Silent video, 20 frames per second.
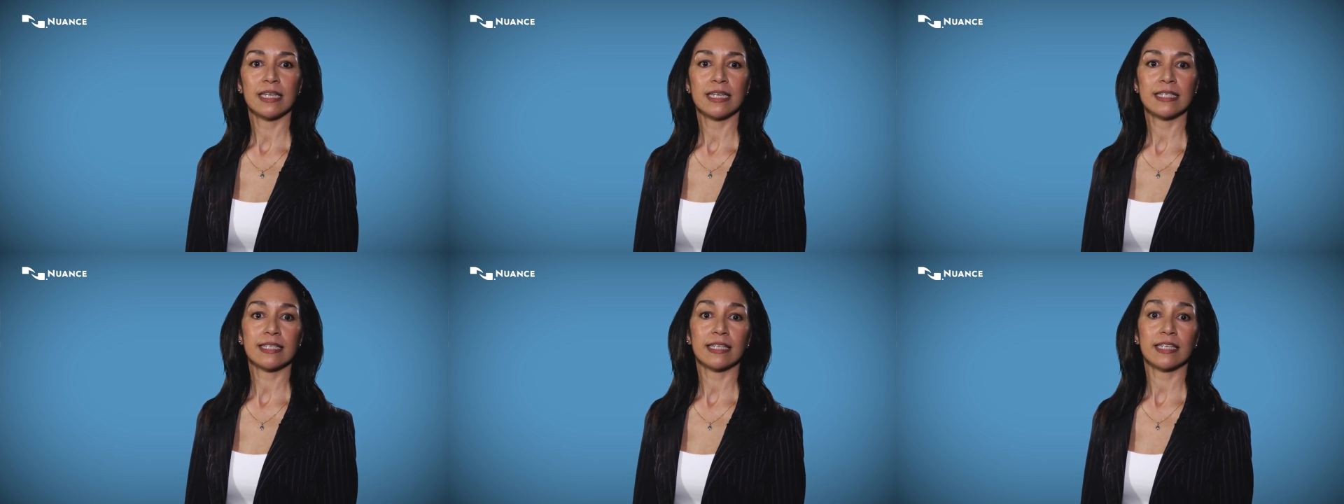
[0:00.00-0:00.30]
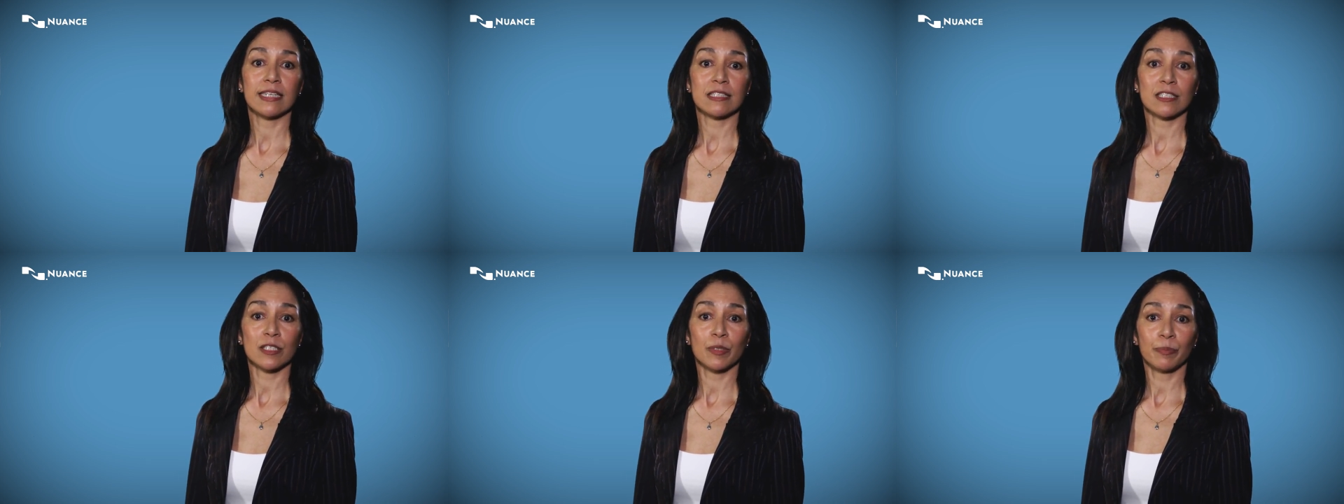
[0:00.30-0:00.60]
is
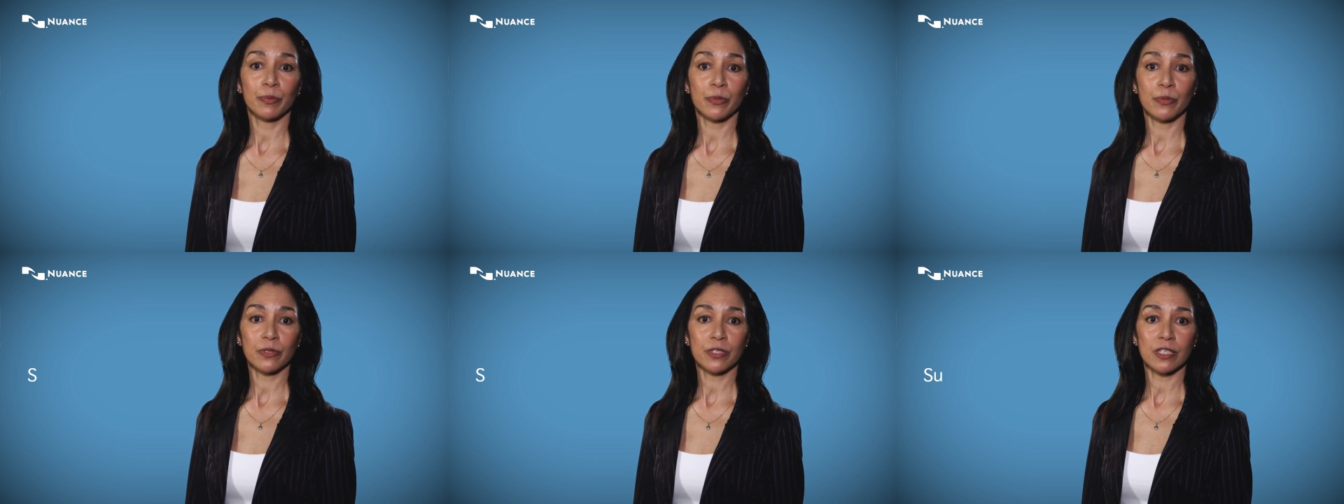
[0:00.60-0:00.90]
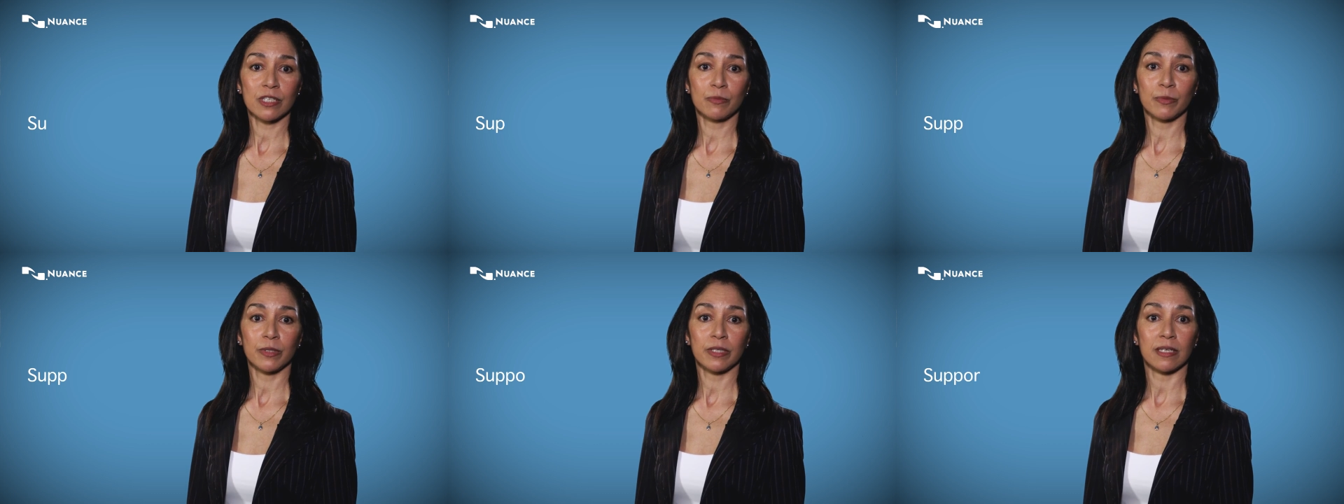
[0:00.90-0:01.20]
that it's
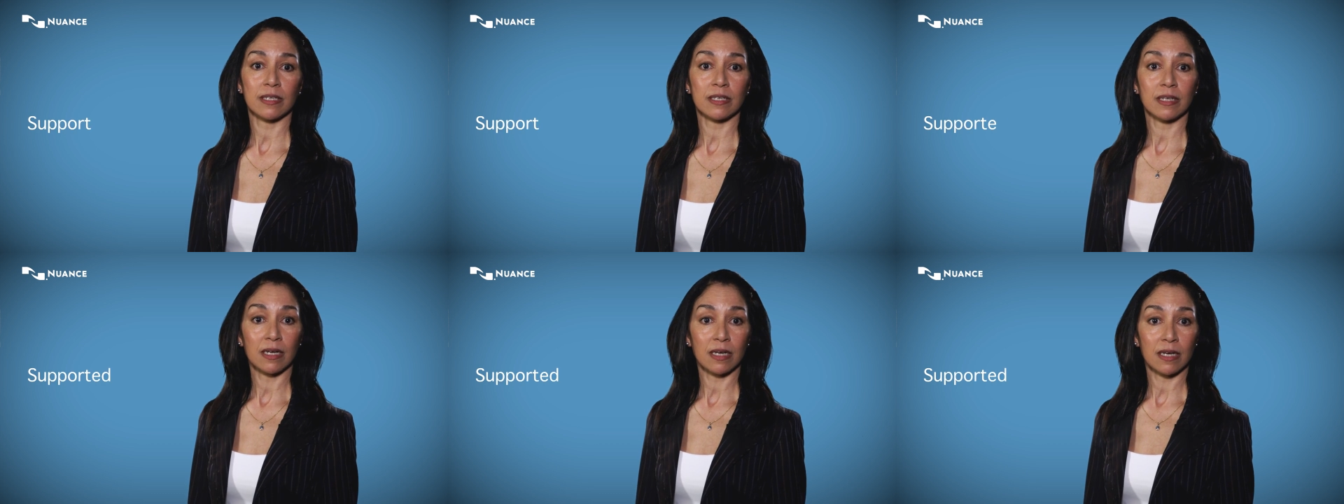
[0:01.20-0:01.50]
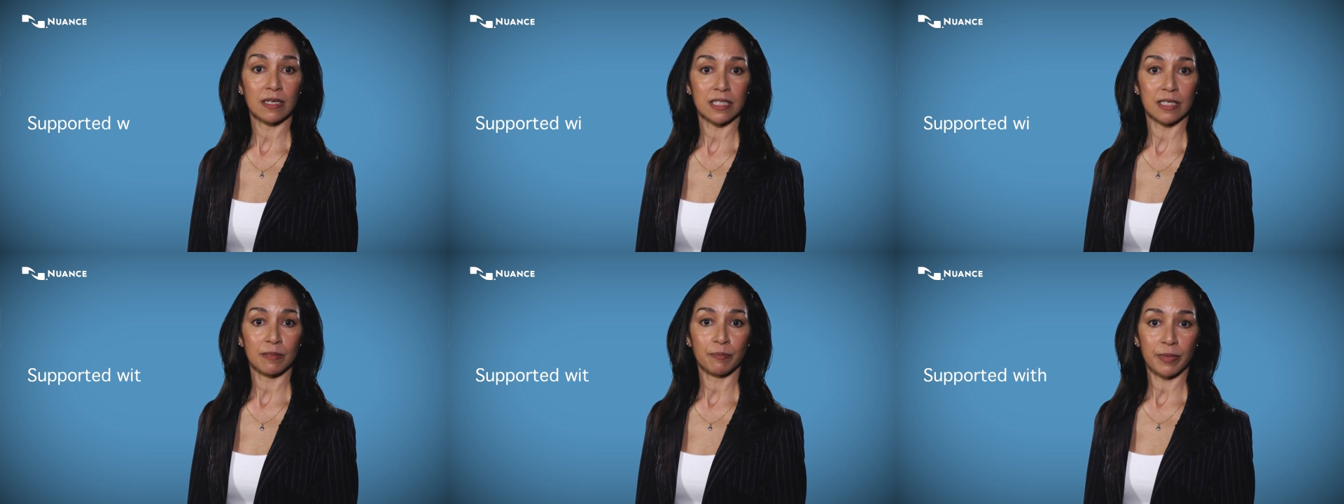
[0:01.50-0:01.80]
supported within
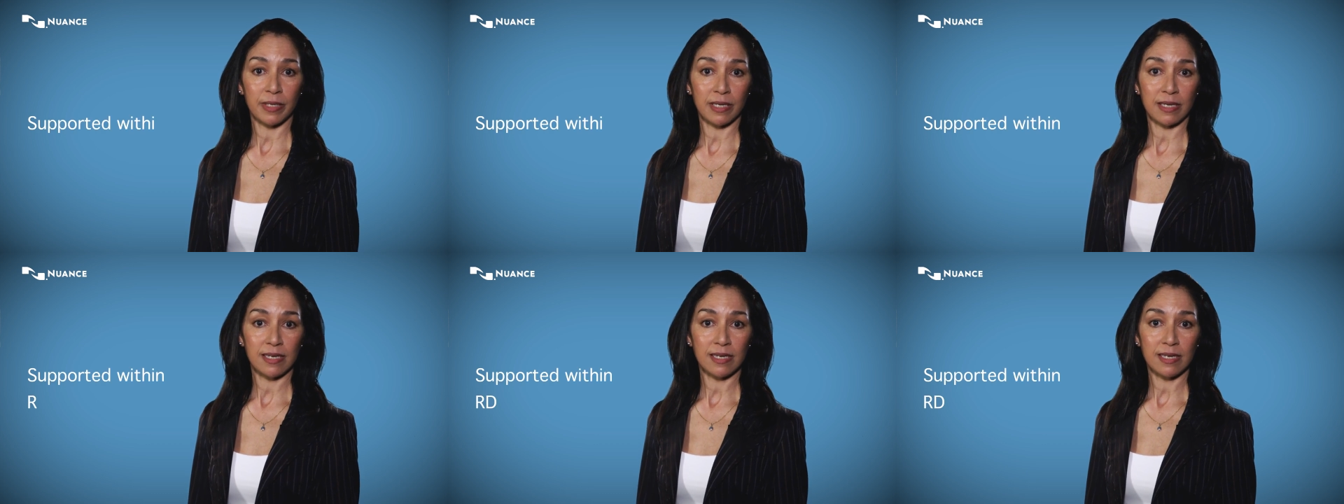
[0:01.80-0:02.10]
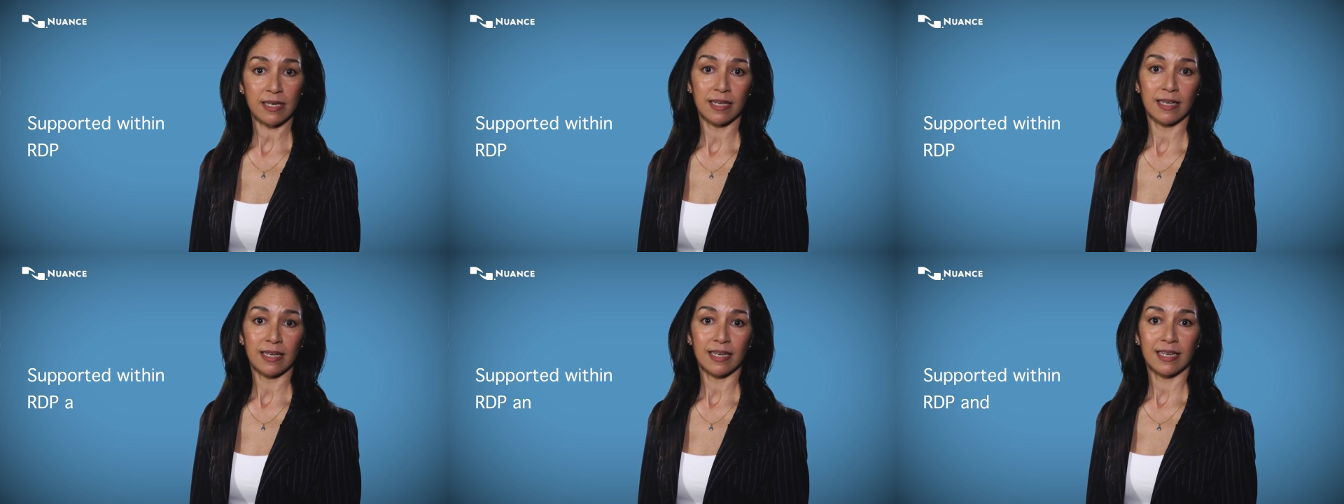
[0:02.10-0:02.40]

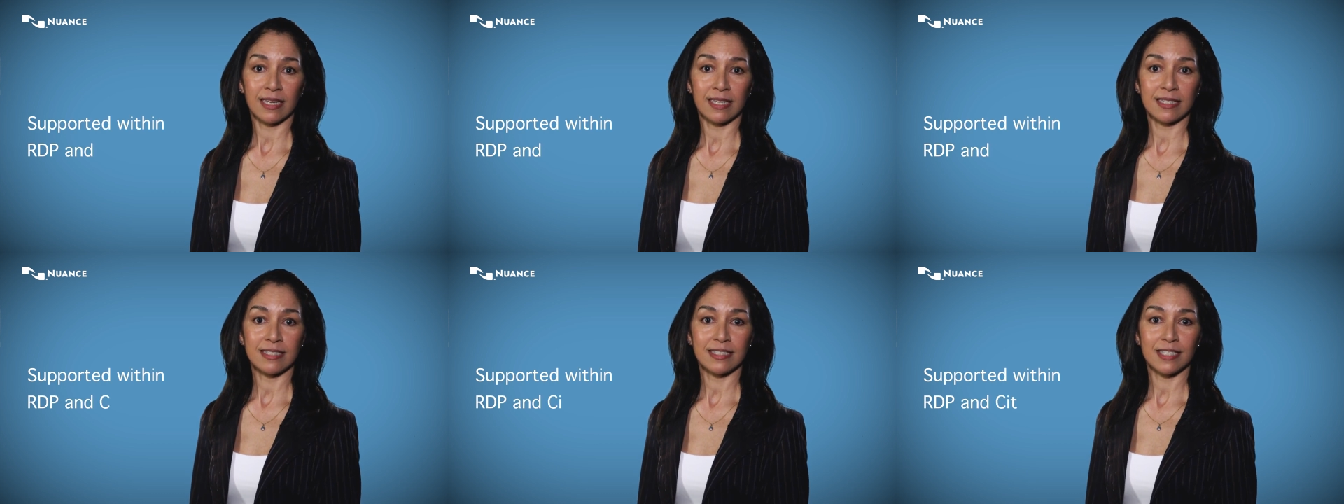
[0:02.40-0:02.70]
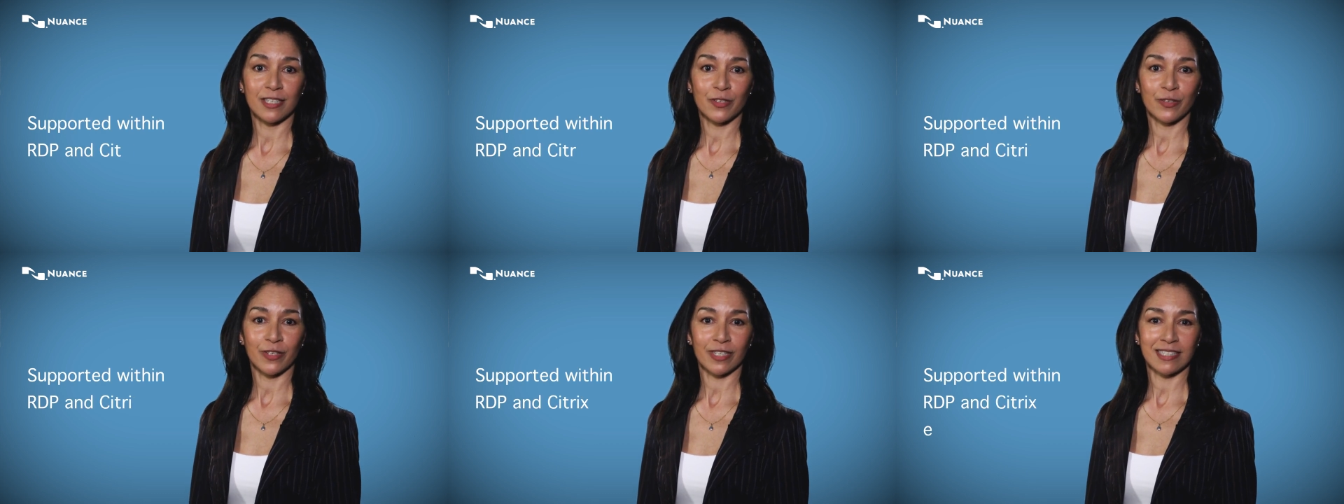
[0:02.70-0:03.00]
RDP and
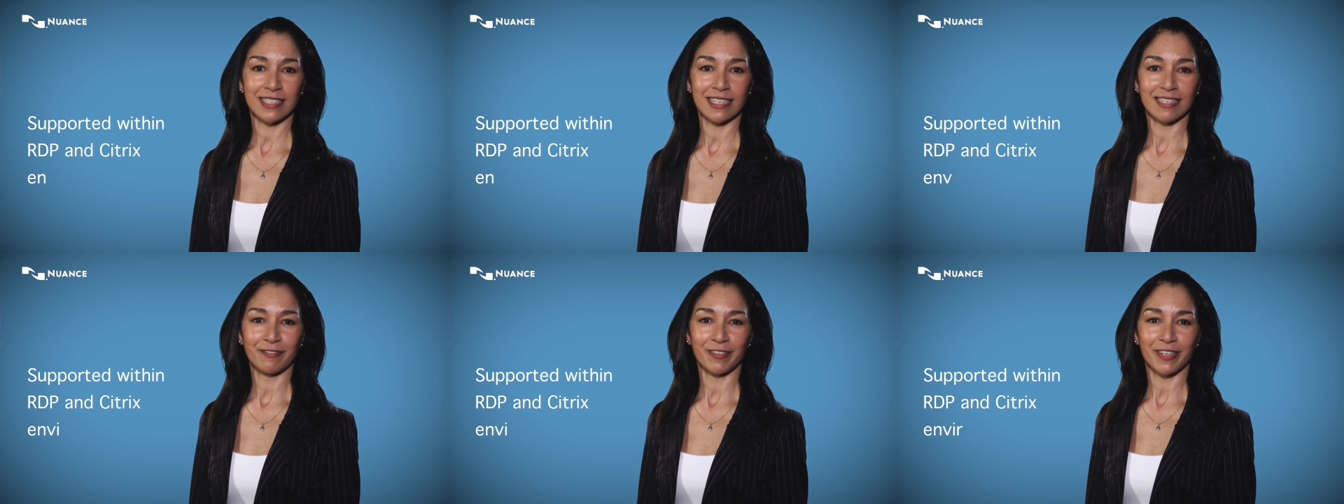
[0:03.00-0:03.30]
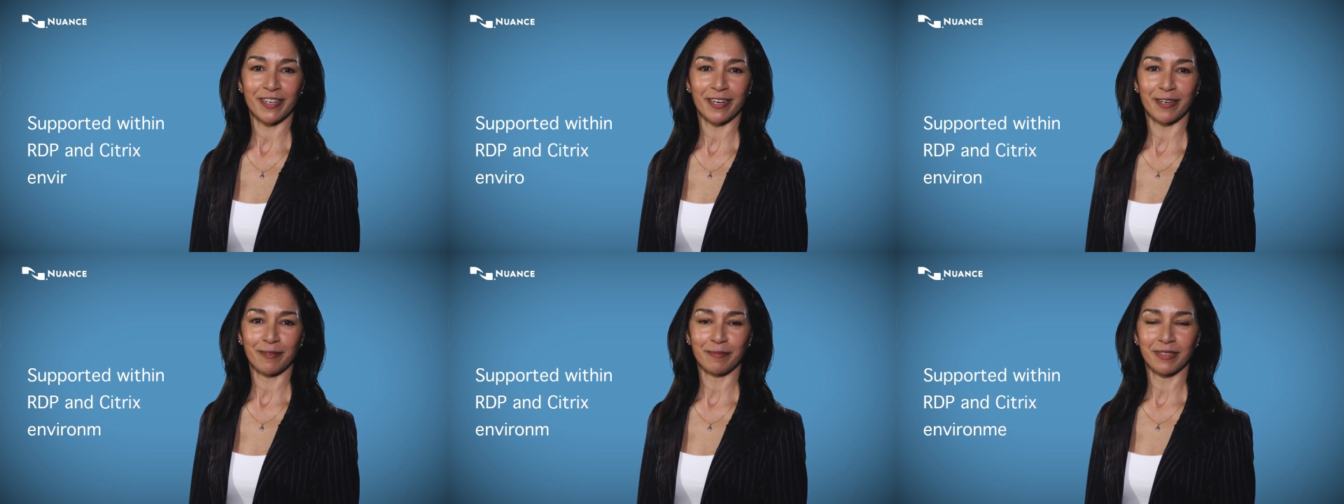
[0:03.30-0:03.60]
Citrix
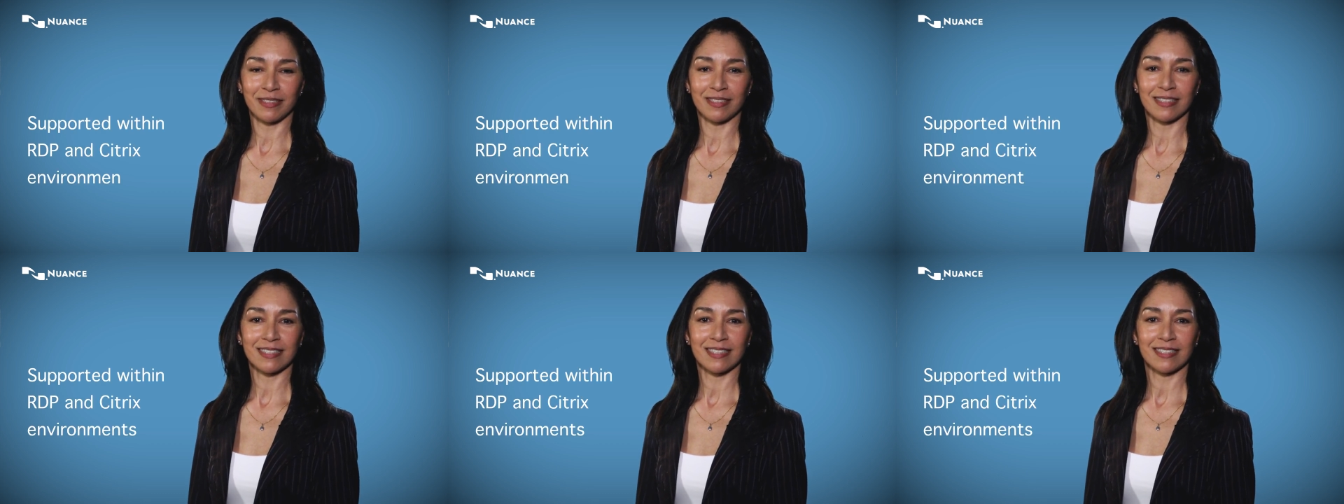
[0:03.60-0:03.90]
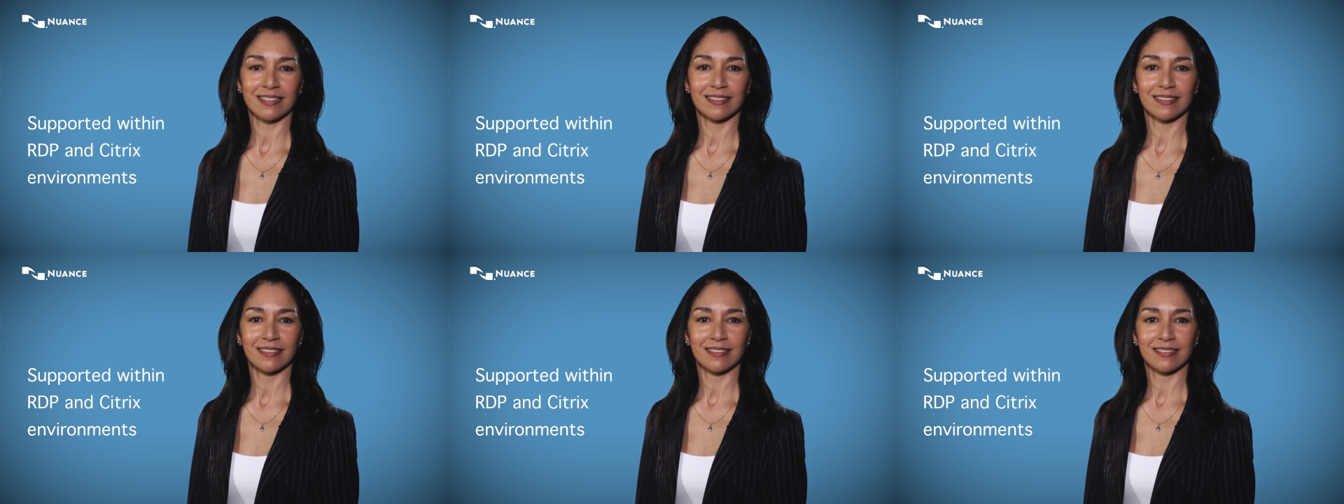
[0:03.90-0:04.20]

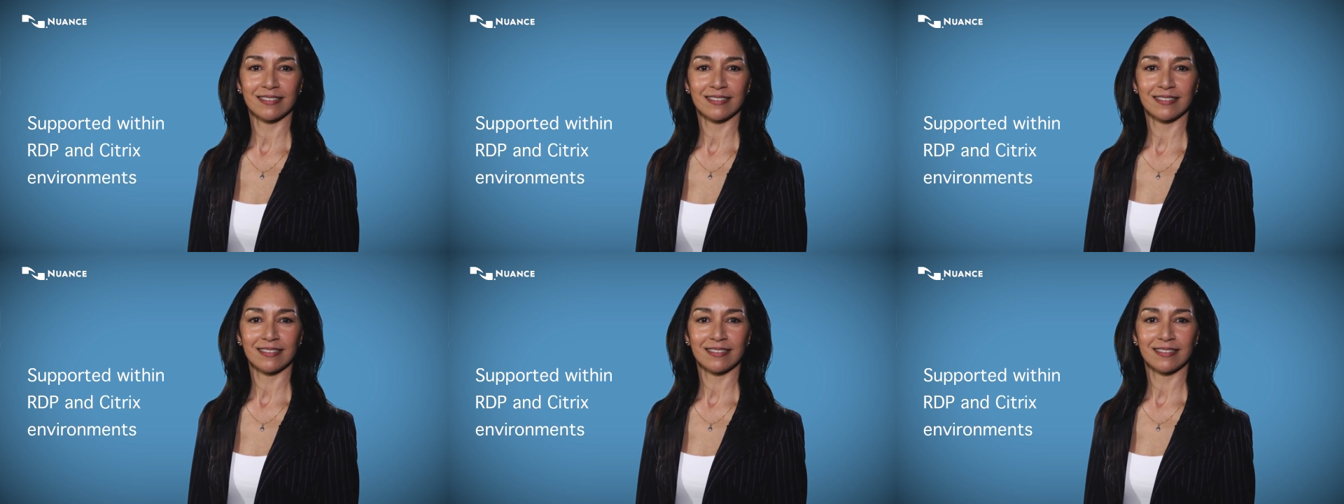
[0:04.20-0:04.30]
environments.